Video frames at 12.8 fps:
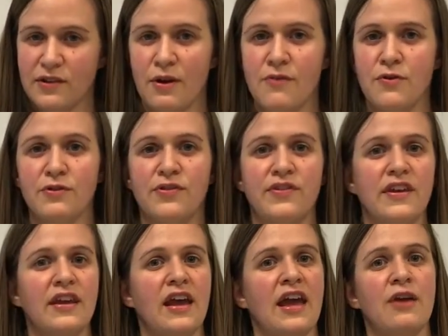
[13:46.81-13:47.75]
So if you
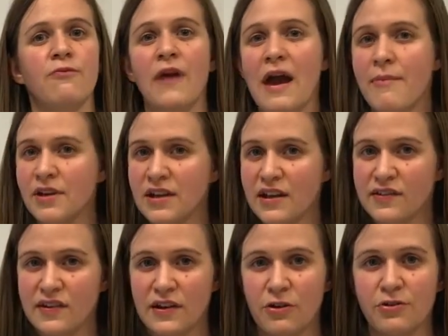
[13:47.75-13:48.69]
see a rabbit
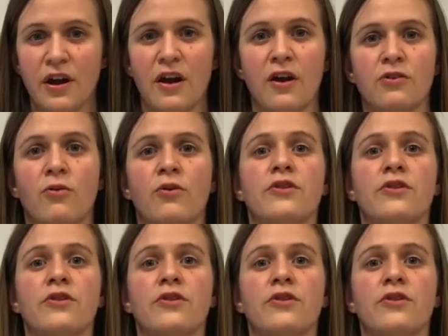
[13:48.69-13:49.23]
nest in your yard